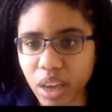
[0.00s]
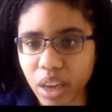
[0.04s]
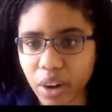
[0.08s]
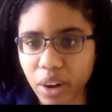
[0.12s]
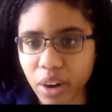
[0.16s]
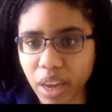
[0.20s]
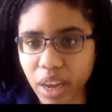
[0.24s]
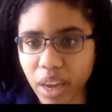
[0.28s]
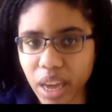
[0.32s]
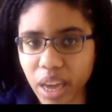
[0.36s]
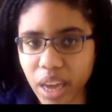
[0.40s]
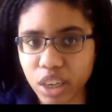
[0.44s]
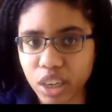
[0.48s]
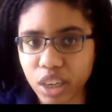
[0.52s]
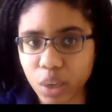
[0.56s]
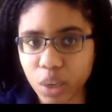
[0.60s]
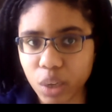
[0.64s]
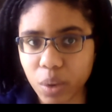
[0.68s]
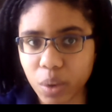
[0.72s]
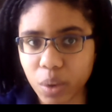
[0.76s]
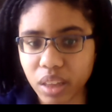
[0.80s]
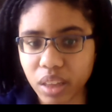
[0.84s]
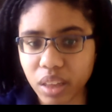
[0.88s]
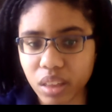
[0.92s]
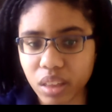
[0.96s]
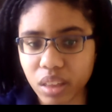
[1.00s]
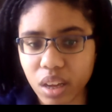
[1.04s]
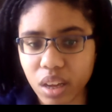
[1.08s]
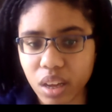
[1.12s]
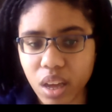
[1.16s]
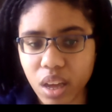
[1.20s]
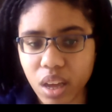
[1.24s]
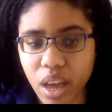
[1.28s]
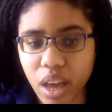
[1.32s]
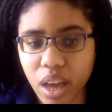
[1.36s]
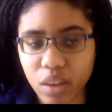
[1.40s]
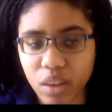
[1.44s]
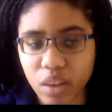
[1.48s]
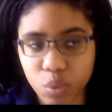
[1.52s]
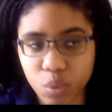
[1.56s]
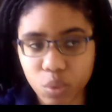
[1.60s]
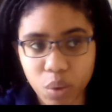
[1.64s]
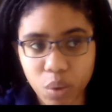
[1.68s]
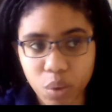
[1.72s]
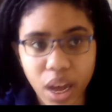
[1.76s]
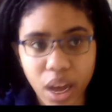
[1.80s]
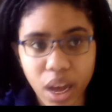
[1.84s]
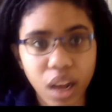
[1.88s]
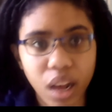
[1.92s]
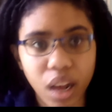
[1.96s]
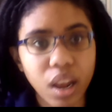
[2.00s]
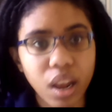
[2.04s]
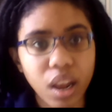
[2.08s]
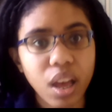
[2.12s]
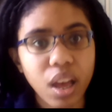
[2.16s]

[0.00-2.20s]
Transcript: engaging with as well.